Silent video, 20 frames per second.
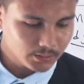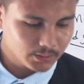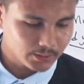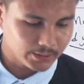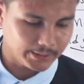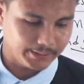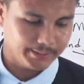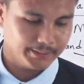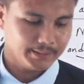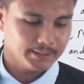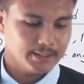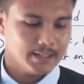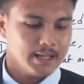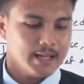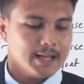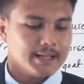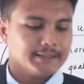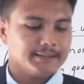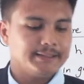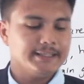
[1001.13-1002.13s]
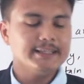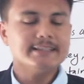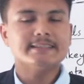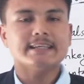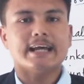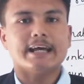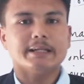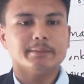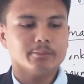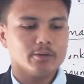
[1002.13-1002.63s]
okay these
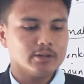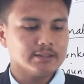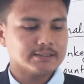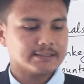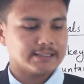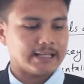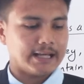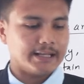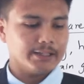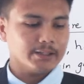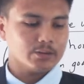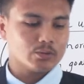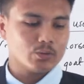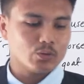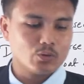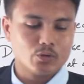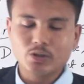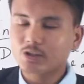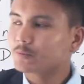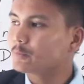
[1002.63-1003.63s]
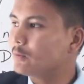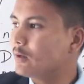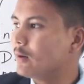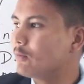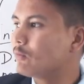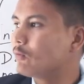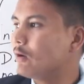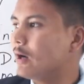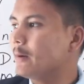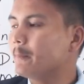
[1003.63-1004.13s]
animals carry goods
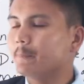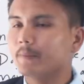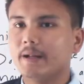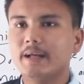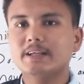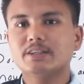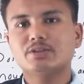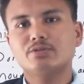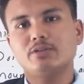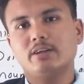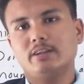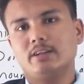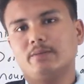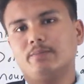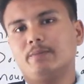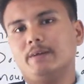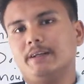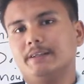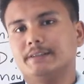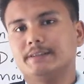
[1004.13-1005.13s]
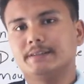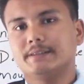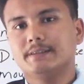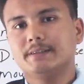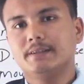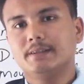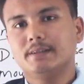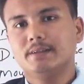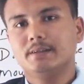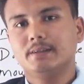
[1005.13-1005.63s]
from one place to another place
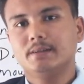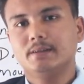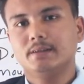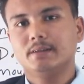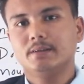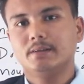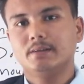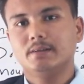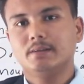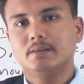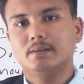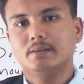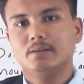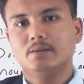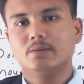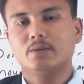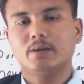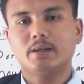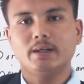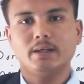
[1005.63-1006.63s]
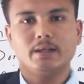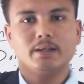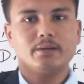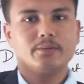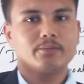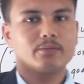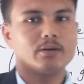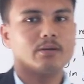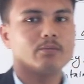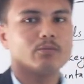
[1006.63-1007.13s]
okay
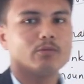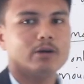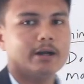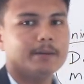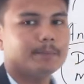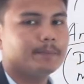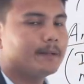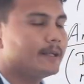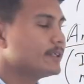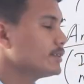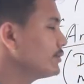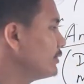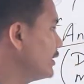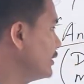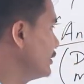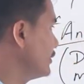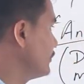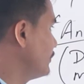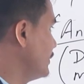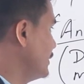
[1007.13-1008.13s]
from one place to another